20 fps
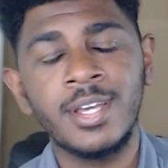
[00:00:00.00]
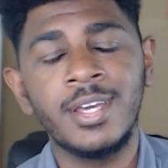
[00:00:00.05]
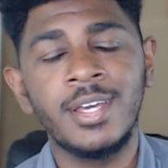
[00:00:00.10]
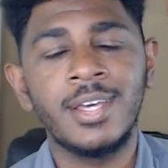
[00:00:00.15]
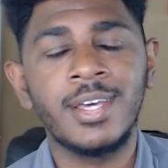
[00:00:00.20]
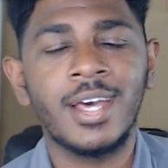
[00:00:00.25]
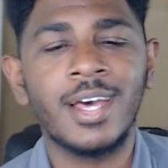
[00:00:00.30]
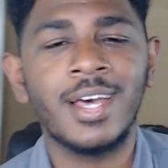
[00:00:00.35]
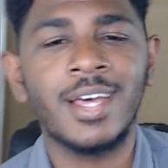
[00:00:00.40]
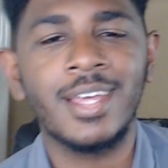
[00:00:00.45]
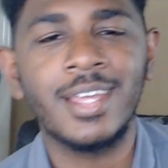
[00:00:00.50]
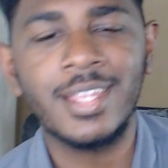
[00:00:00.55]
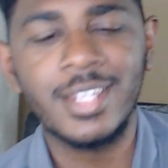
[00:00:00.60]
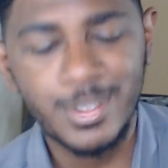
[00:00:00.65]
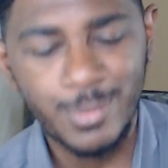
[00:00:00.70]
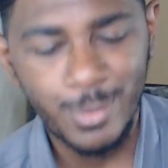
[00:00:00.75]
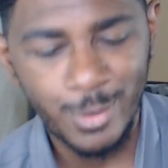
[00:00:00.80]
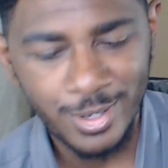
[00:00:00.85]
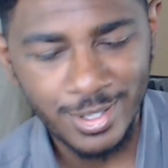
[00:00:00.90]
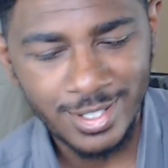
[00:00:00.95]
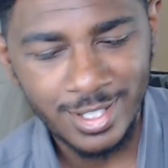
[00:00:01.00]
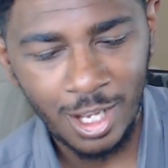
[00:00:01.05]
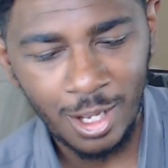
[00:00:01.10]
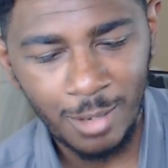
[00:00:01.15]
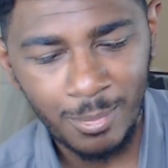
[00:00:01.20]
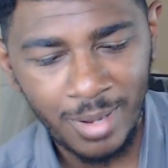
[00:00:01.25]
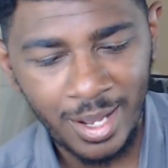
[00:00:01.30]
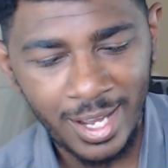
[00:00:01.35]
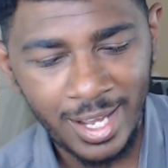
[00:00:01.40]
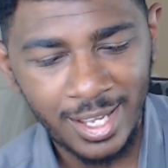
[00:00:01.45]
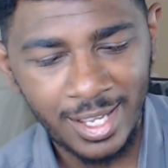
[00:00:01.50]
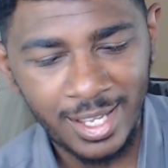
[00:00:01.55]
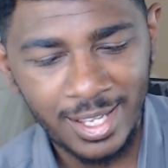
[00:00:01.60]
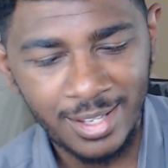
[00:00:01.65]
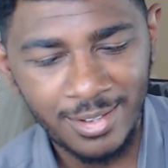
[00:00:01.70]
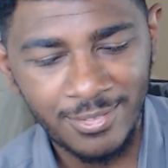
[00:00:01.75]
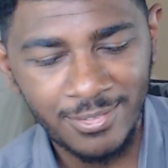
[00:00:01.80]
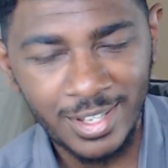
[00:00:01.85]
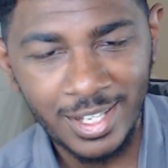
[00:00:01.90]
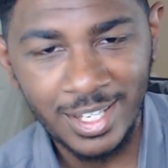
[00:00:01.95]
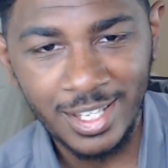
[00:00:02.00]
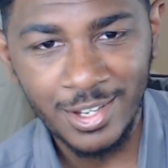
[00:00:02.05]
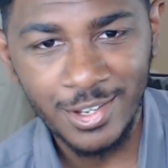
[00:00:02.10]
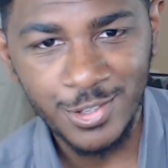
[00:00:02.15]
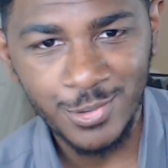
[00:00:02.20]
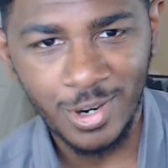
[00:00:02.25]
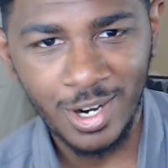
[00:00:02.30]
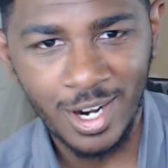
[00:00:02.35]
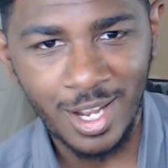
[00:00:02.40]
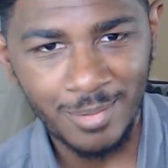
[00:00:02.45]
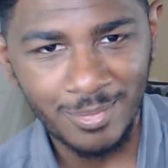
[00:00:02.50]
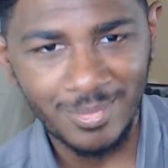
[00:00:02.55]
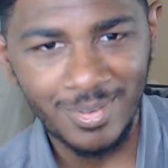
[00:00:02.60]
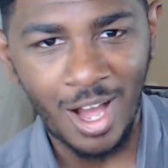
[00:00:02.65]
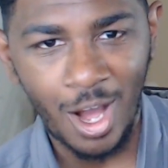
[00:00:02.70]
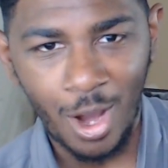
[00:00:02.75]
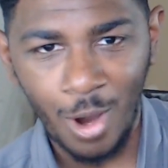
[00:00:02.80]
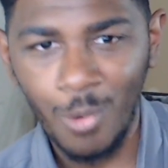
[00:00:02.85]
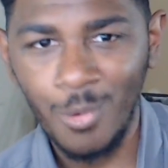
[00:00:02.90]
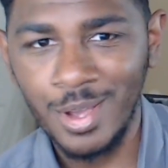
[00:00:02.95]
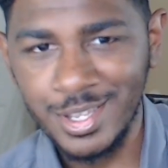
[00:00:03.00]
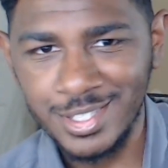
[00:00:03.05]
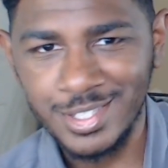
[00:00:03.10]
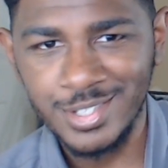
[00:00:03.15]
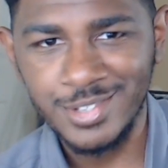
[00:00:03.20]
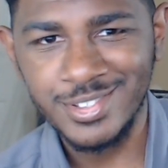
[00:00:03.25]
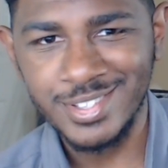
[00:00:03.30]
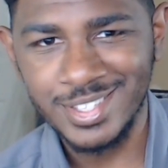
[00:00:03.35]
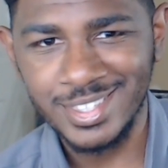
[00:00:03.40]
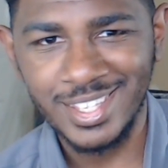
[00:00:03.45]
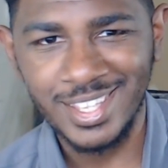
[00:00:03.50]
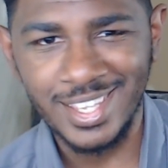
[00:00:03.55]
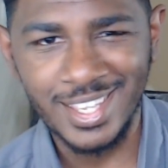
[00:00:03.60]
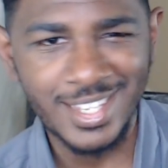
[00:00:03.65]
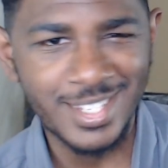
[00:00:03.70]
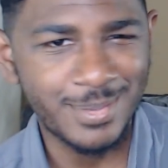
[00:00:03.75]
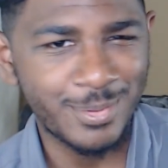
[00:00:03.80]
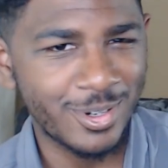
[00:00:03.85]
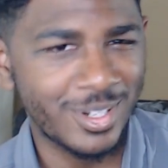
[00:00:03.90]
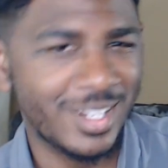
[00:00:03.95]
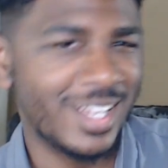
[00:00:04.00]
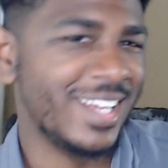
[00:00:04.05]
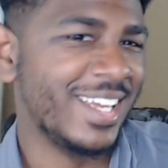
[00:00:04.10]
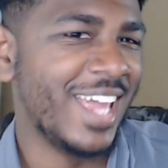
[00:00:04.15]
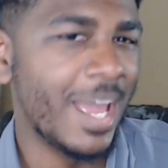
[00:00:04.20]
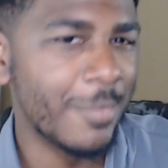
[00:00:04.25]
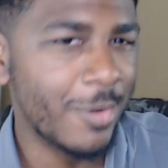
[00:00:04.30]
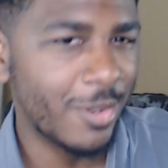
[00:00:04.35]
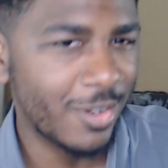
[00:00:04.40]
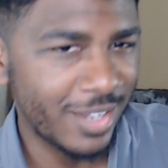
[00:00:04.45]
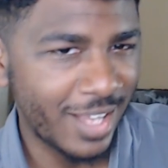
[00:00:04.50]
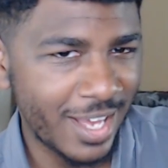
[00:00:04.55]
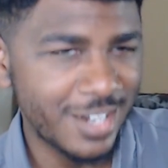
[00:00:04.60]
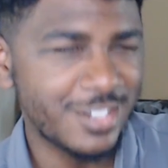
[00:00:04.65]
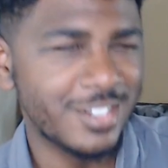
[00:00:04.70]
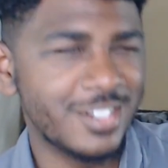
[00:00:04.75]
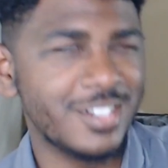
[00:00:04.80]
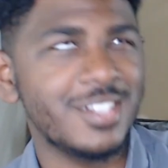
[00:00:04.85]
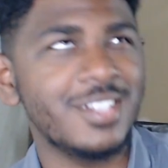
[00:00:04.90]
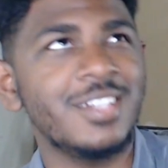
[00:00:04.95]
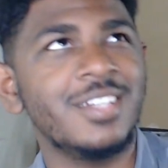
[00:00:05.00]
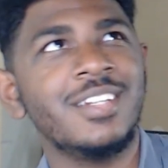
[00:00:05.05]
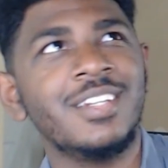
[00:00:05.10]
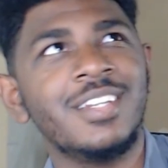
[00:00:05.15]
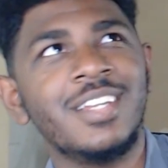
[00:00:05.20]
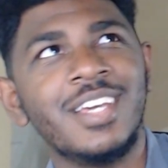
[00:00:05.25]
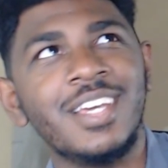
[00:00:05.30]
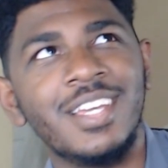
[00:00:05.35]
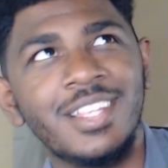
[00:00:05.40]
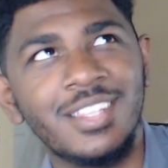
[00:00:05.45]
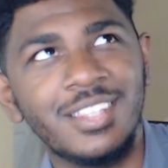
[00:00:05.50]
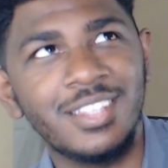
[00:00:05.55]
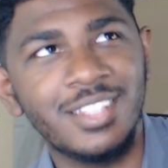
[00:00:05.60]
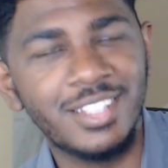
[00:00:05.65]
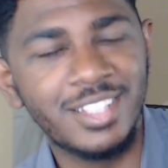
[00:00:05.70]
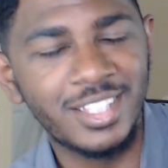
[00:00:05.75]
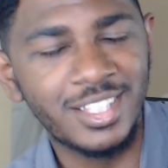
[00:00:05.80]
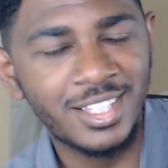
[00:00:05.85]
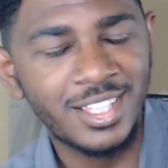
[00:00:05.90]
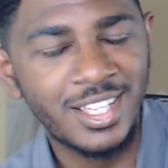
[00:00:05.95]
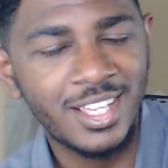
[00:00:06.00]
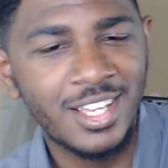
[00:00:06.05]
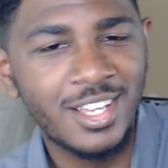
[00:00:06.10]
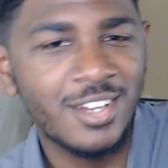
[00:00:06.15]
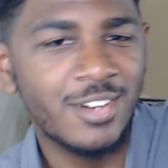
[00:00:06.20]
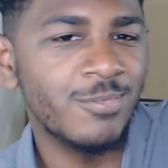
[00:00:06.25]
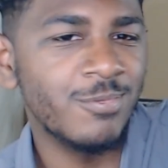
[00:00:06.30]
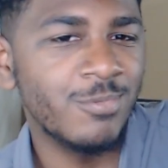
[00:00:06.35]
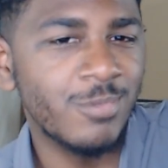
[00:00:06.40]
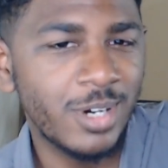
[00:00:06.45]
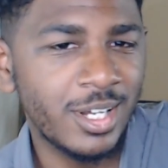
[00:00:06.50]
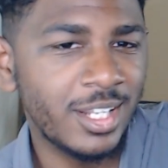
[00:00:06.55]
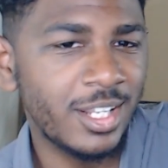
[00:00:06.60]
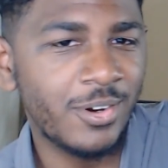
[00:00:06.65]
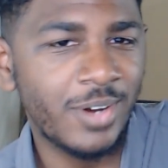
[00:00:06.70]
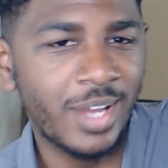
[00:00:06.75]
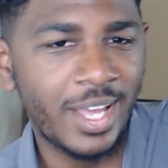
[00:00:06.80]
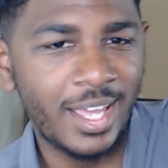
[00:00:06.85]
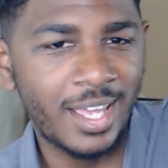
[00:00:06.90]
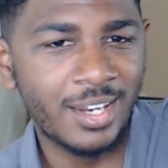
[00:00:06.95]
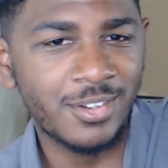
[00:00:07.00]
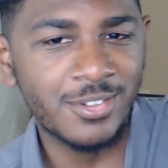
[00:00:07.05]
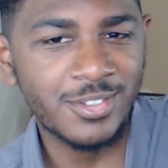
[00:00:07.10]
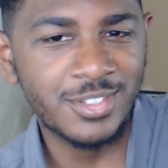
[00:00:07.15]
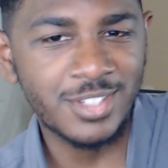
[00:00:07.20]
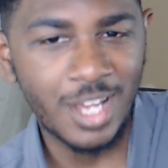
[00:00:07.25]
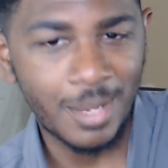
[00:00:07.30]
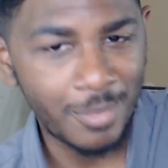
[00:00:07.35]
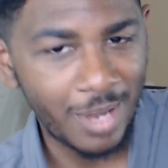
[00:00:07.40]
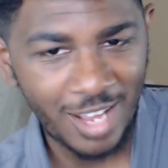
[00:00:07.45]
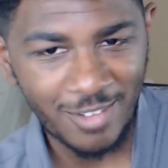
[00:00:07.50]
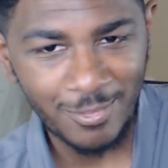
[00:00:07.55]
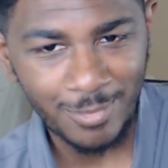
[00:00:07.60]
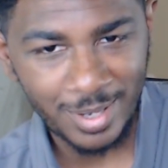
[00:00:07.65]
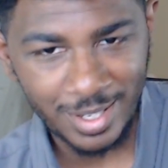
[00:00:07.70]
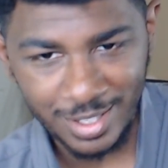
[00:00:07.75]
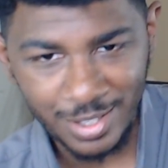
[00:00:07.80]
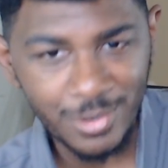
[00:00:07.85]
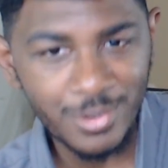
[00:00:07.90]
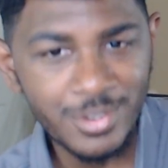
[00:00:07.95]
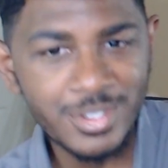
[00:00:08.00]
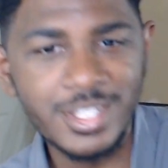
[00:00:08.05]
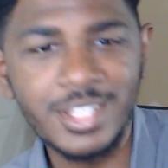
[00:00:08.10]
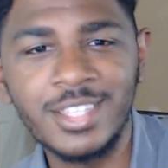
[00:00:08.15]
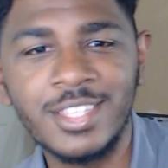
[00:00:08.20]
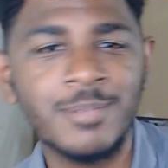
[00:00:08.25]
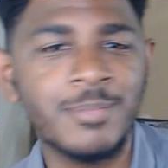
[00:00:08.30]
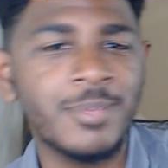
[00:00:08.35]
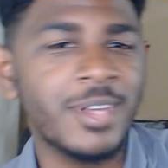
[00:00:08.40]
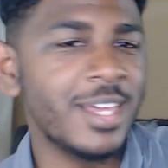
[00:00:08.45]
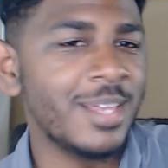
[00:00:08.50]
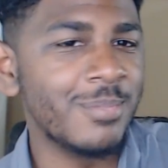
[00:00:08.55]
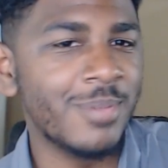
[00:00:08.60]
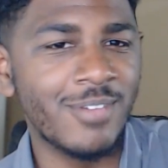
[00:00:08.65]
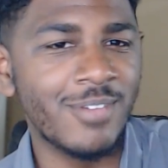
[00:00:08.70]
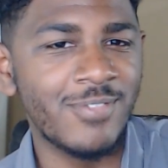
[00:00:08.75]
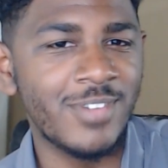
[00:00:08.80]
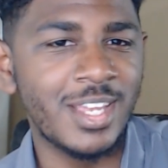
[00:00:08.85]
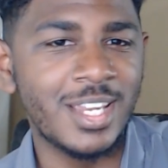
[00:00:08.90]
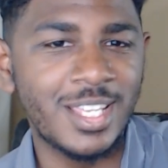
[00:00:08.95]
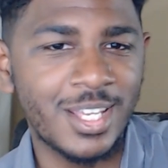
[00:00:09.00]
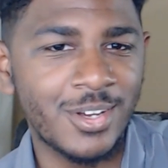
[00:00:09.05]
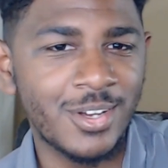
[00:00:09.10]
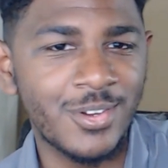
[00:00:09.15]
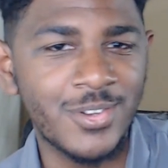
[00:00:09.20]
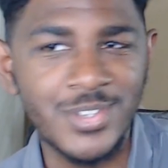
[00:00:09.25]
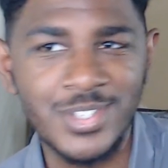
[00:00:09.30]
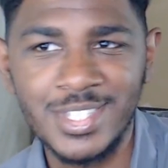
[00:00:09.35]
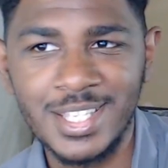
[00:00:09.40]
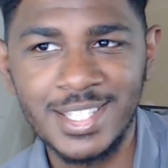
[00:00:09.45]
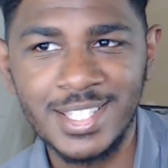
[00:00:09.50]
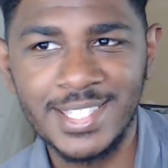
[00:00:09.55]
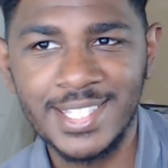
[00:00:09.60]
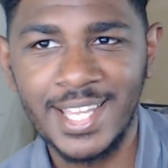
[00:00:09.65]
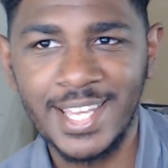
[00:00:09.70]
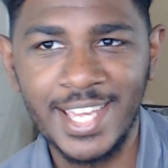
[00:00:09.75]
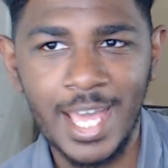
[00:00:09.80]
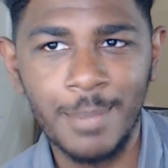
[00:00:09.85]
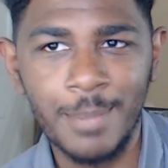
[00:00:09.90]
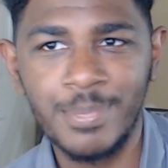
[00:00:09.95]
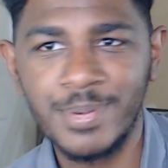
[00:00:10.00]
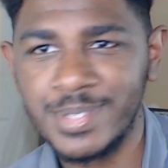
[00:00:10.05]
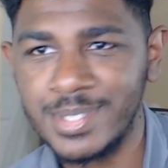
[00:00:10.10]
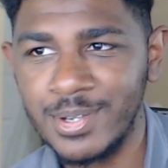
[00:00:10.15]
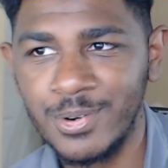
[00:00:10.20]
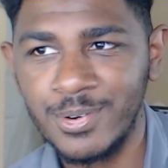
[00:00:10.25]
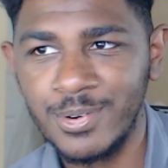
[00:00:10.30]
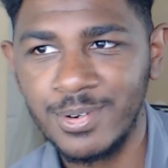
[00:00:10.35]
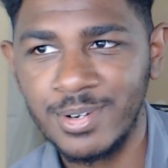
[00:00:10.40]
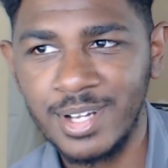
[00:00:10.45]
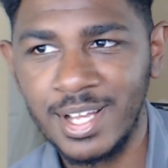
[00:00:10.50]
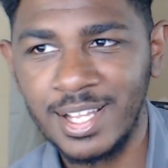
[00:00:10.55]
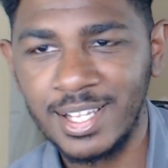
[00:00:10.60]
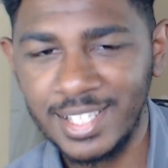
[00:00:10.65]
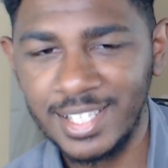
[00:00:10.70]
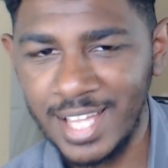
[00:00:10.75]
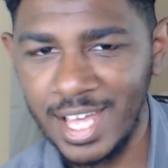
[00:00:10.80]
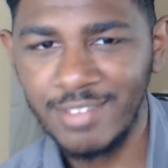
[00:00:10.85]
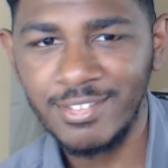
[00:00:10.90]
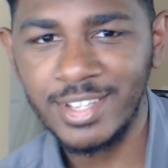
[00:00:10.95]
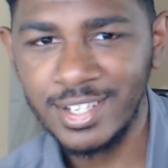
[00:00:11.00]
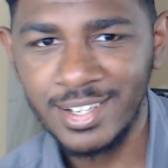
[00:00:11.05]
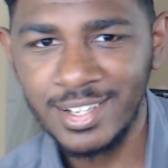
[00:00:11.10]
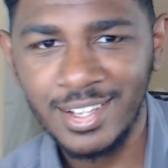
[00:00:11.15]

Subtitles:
Entsport saw my videos where I'm always using the Entsport, like Camo Legend and the Willow handle. So I've been using them in my videos since like episode 11.